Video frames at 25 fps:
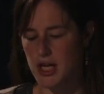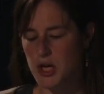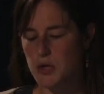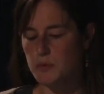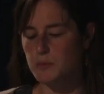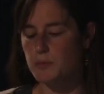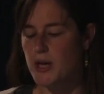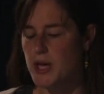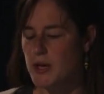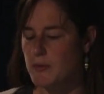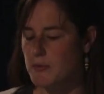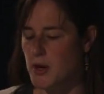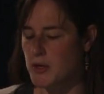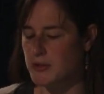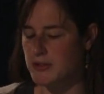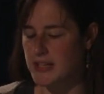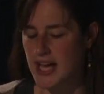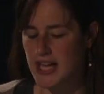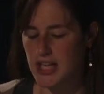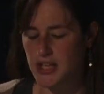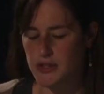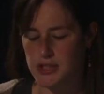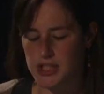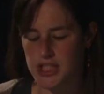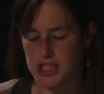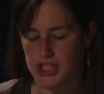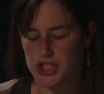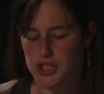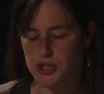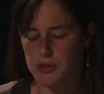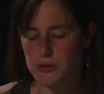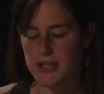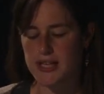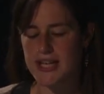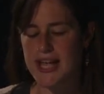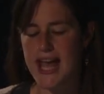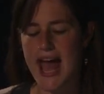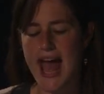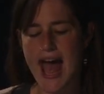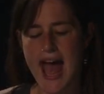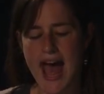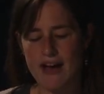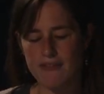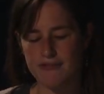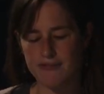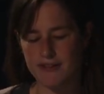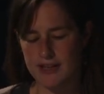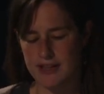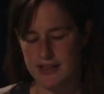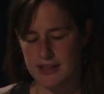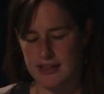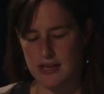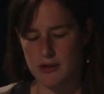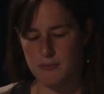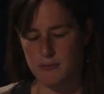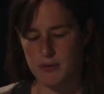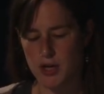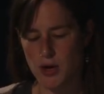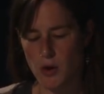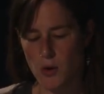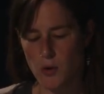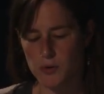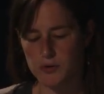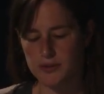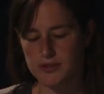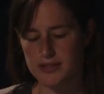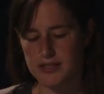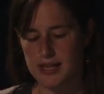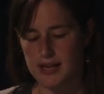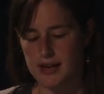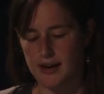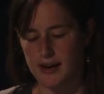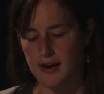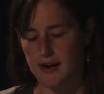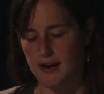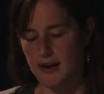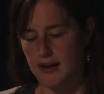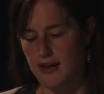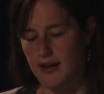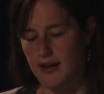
We won't let you destroy everything we hold dear.